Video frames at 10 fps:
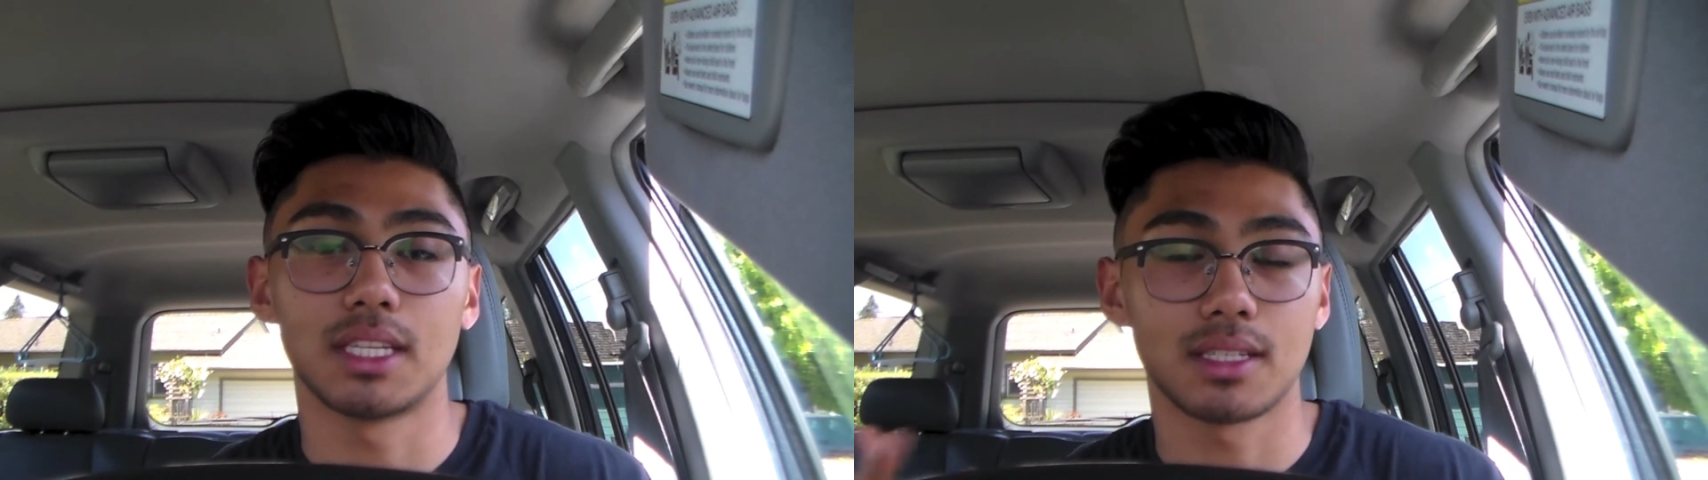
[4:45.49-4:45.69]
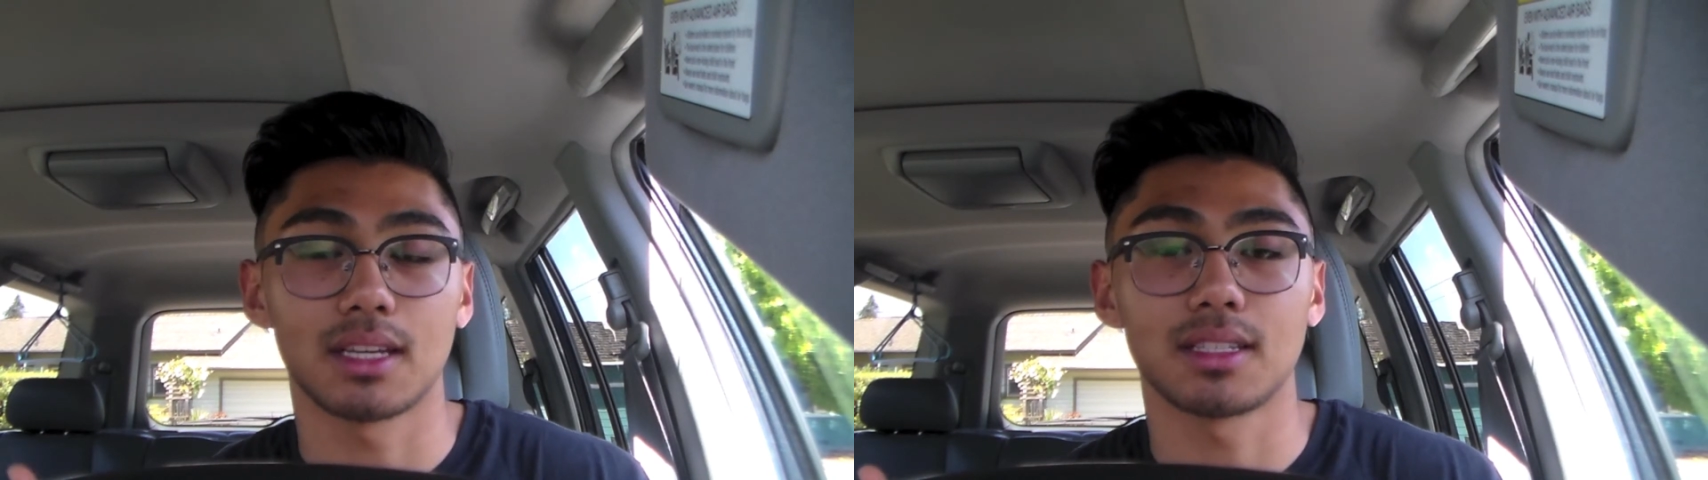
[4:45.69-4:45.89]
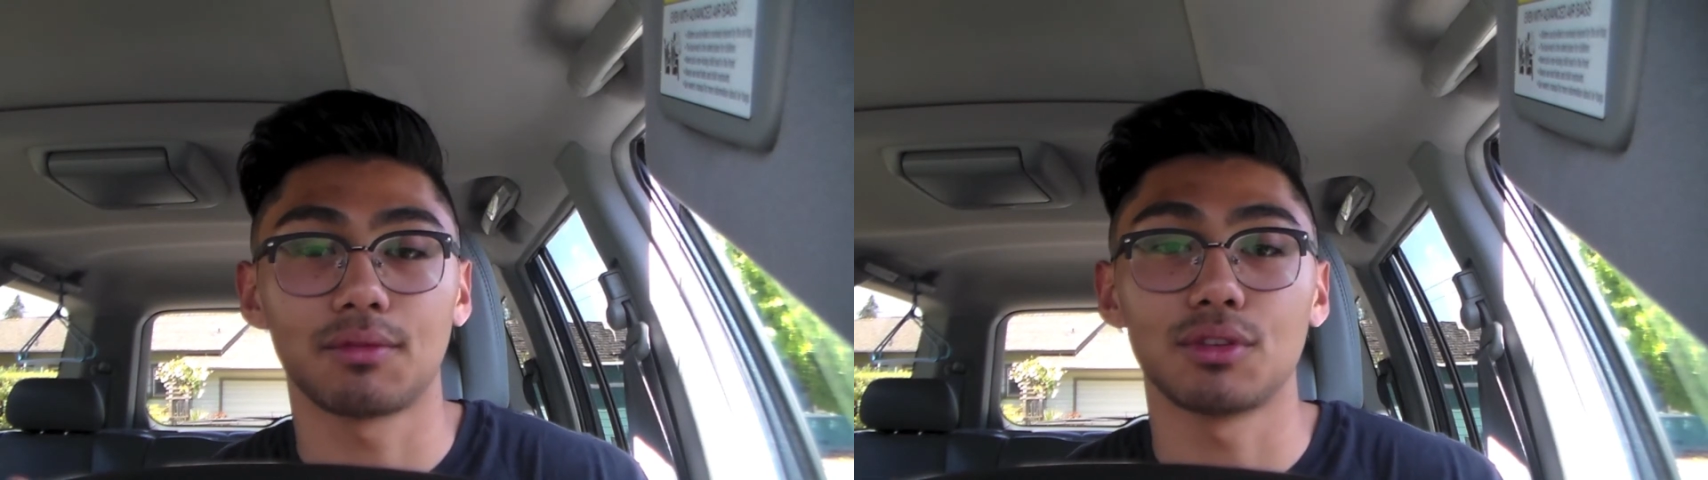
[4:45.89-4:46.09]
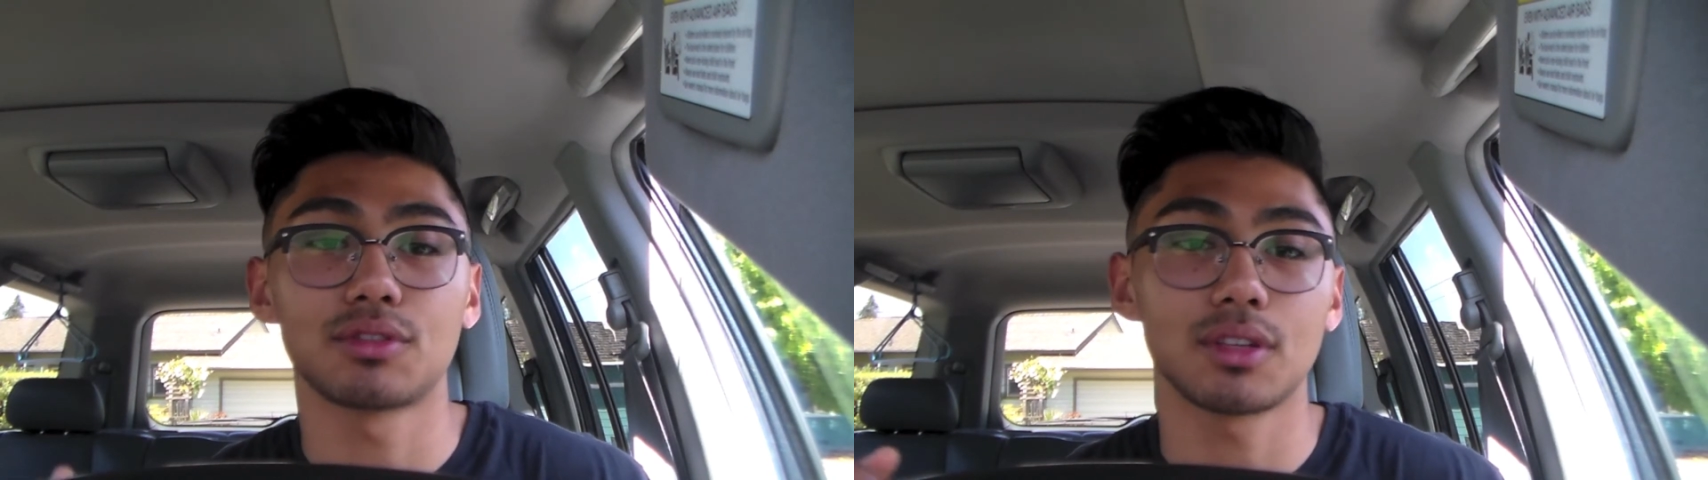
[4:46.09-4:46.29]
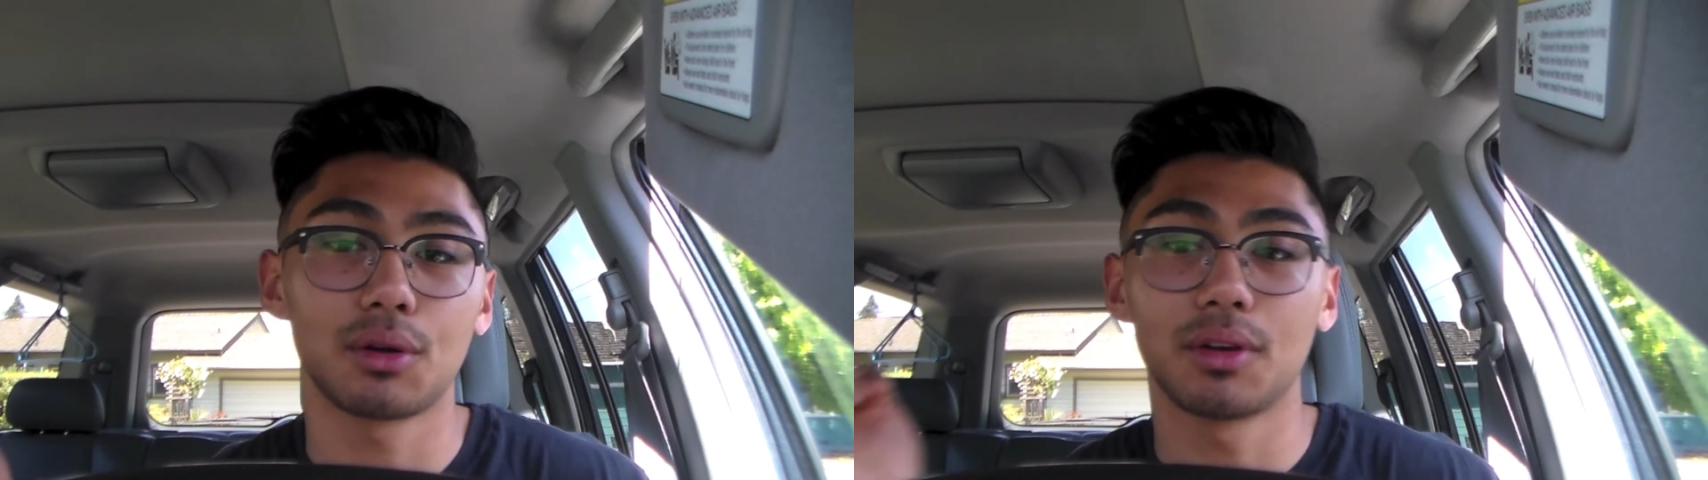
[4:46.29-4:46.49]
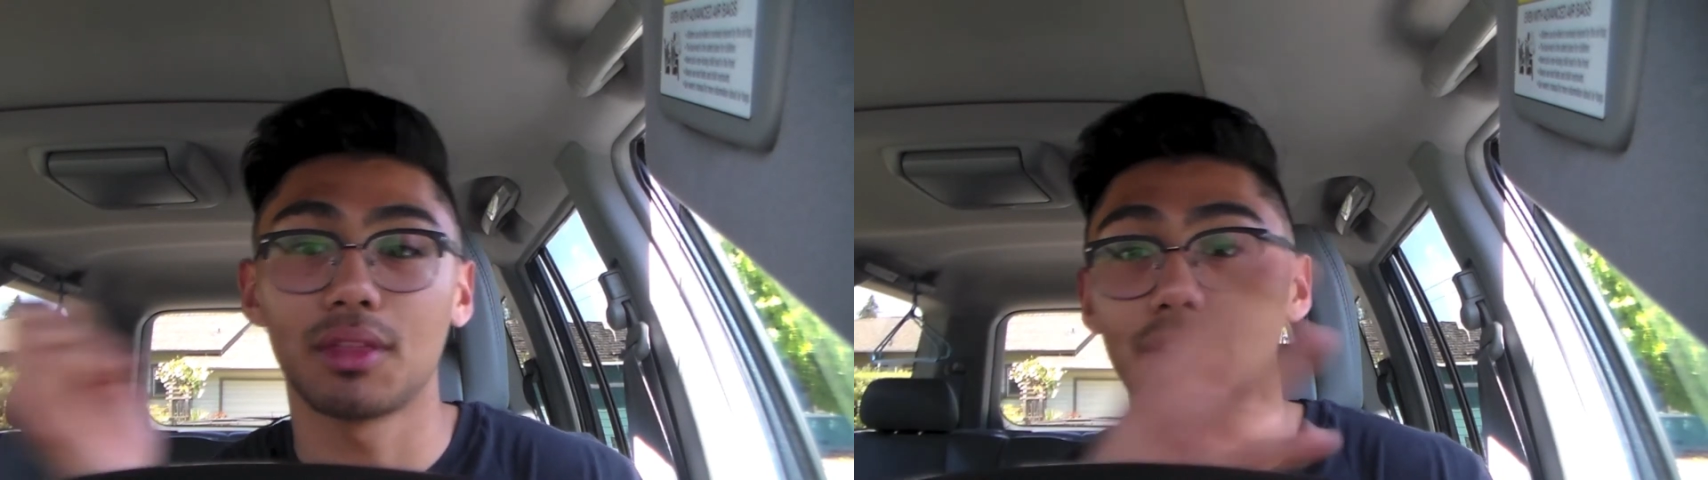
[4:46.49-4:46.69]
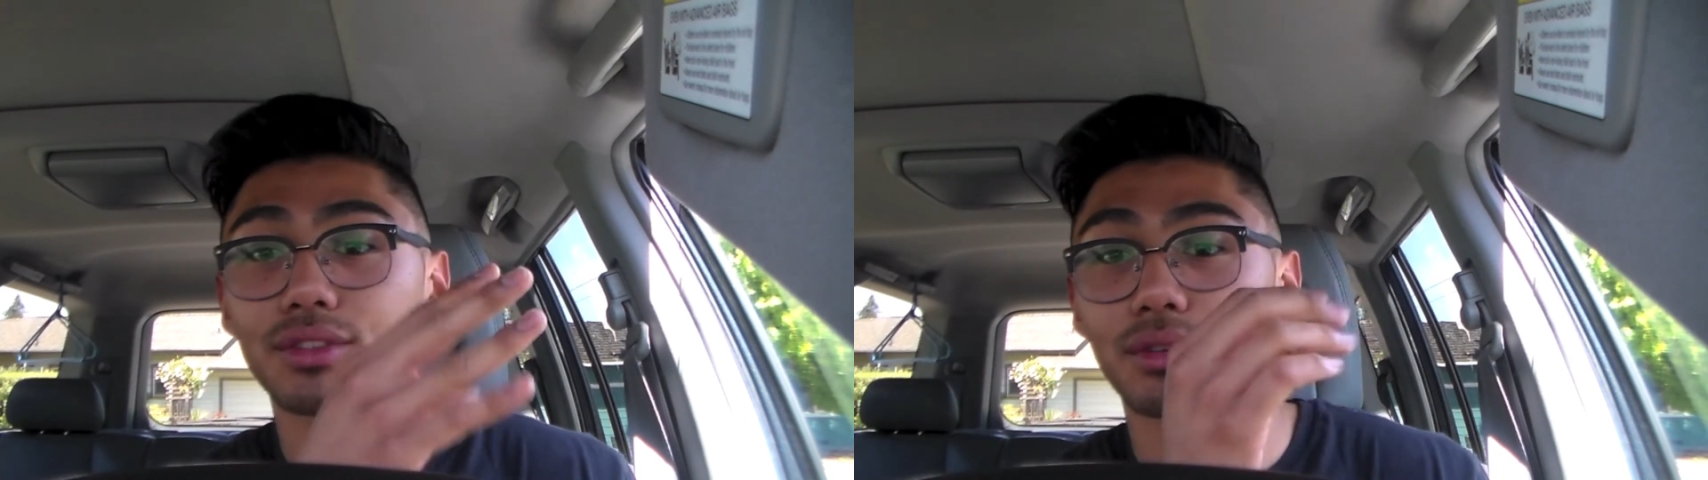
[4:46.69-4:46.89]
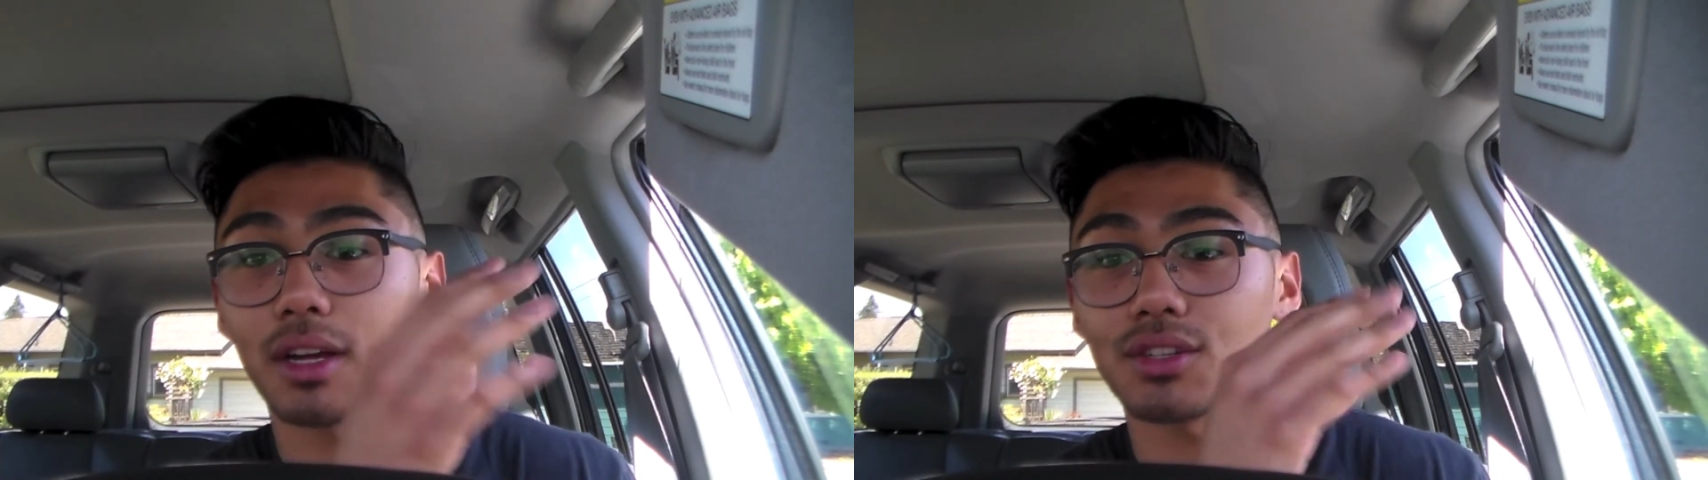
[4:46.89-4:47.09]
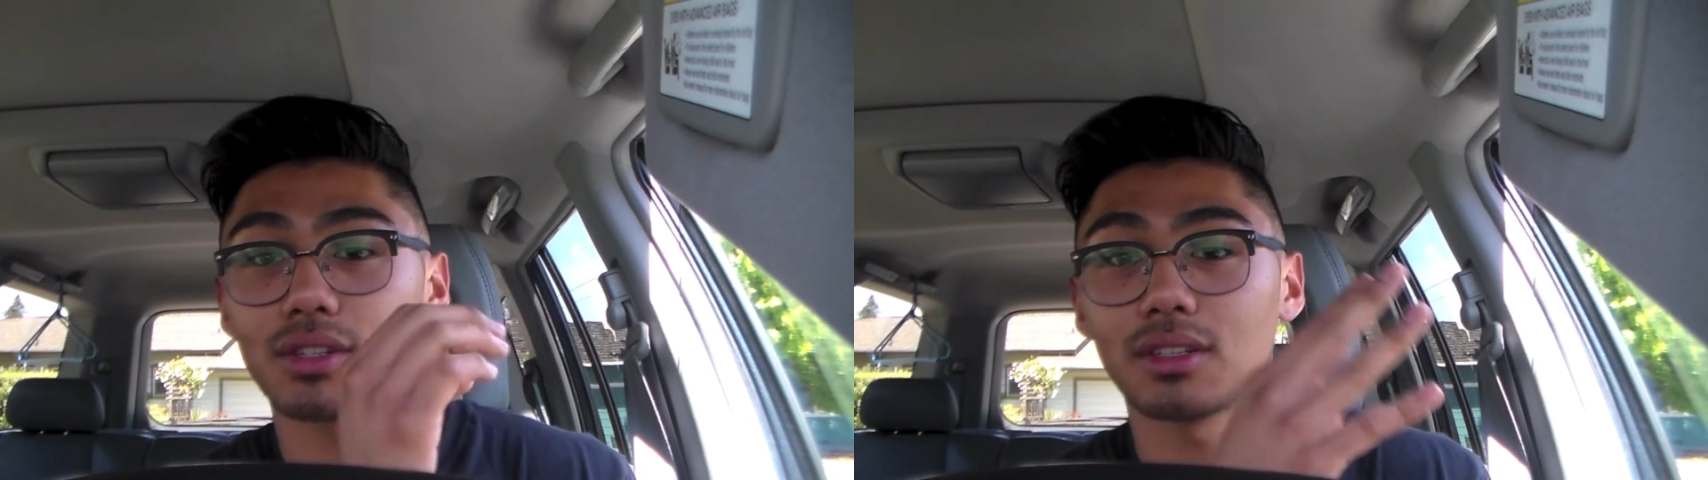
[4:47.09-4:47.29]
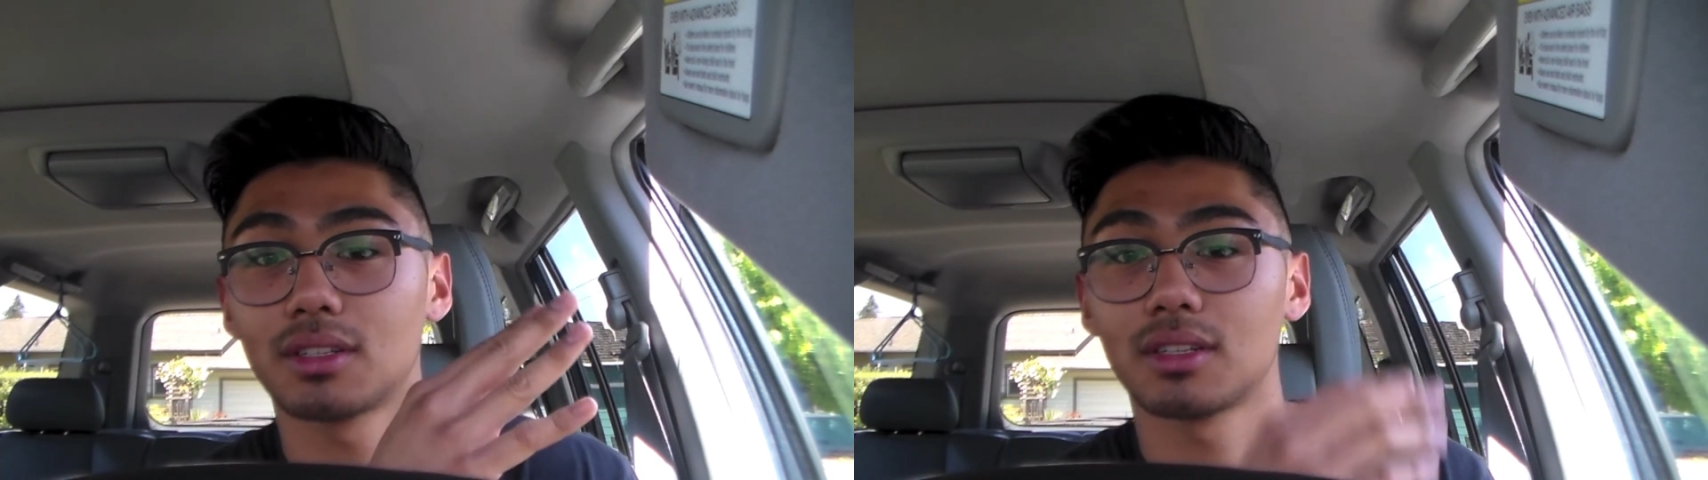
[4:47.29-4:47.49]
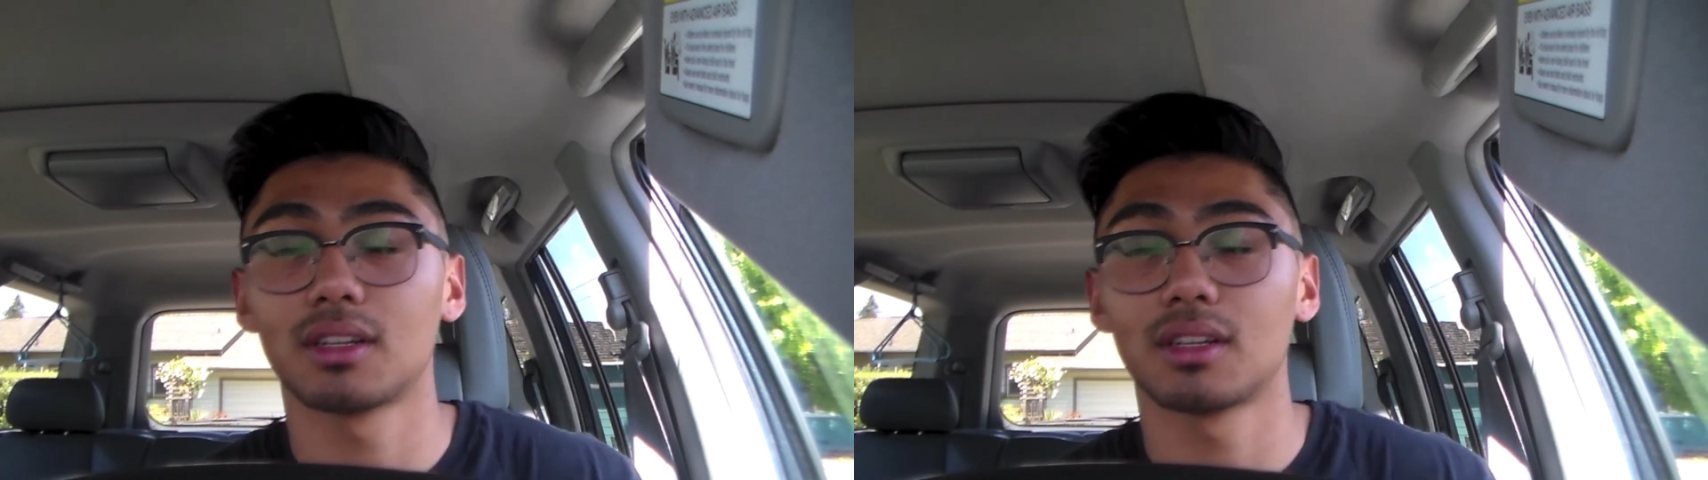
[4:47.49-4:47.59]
says, if you sow in this direction,